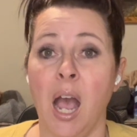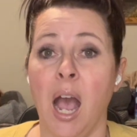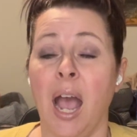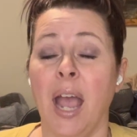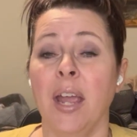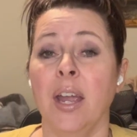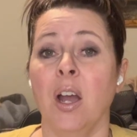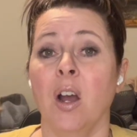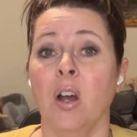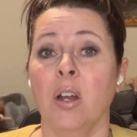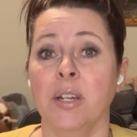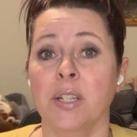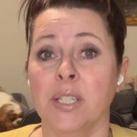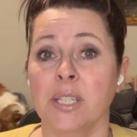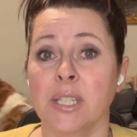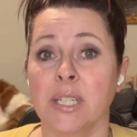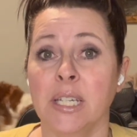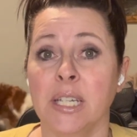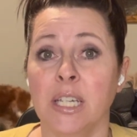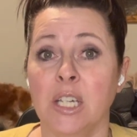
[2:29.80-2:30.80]
I
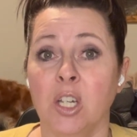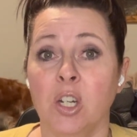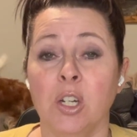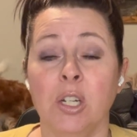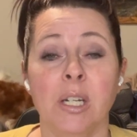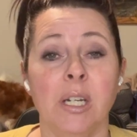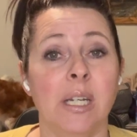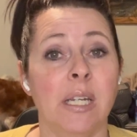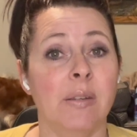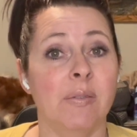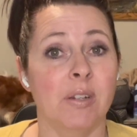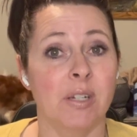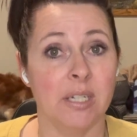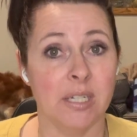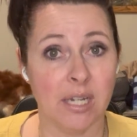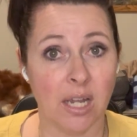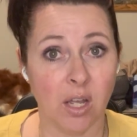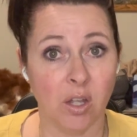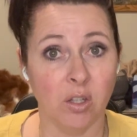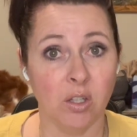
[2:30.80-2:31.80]
honestly couldn't even
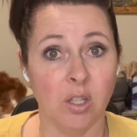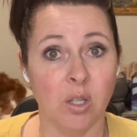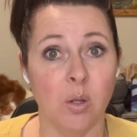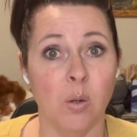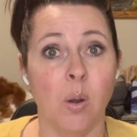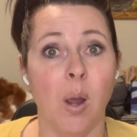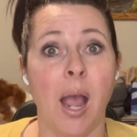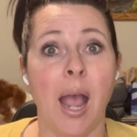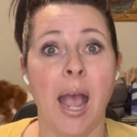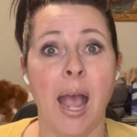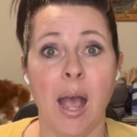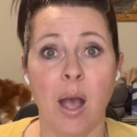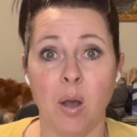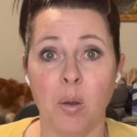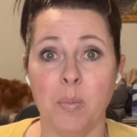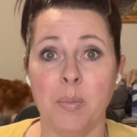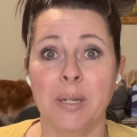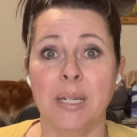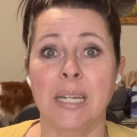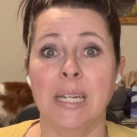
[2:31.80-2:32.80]
tell you how
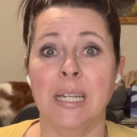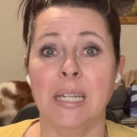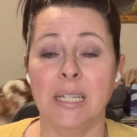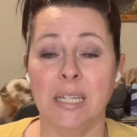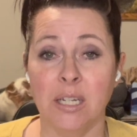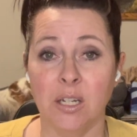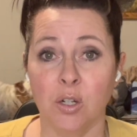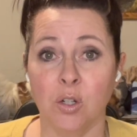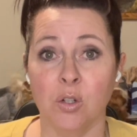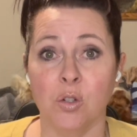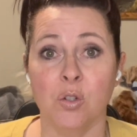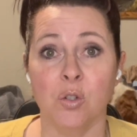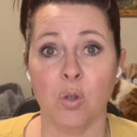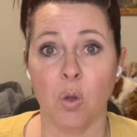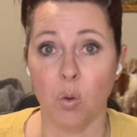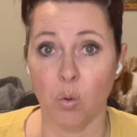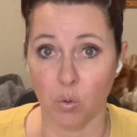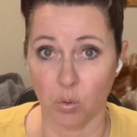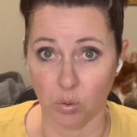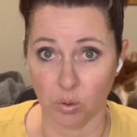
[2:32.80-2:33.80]
many years
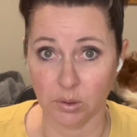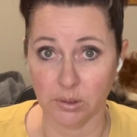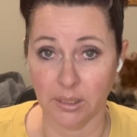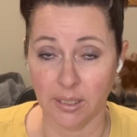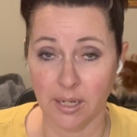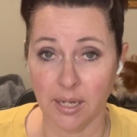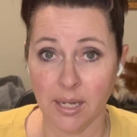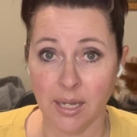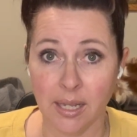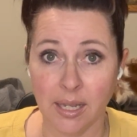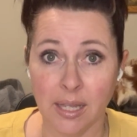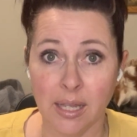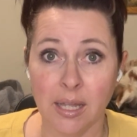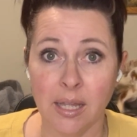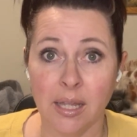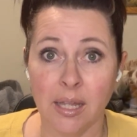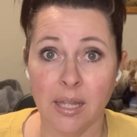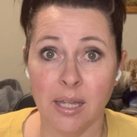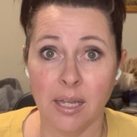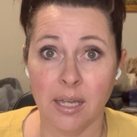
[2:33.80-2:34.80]
old
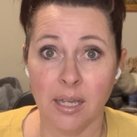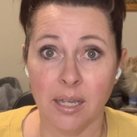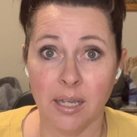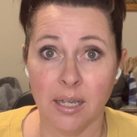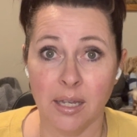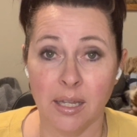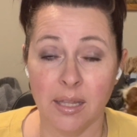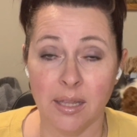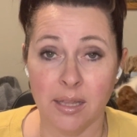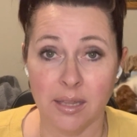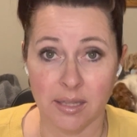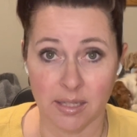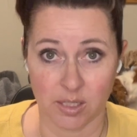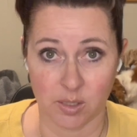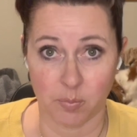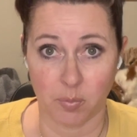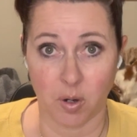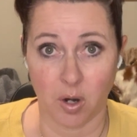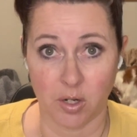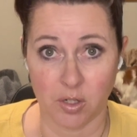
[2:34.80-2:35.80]
this
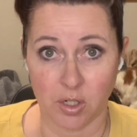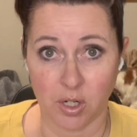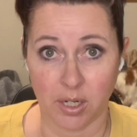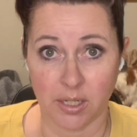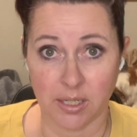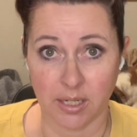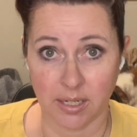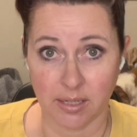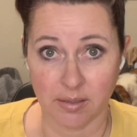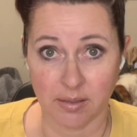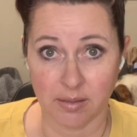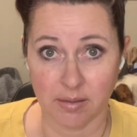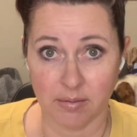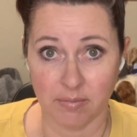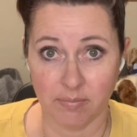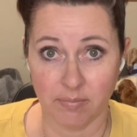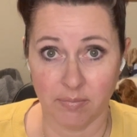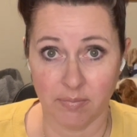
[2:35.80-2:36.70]
project is.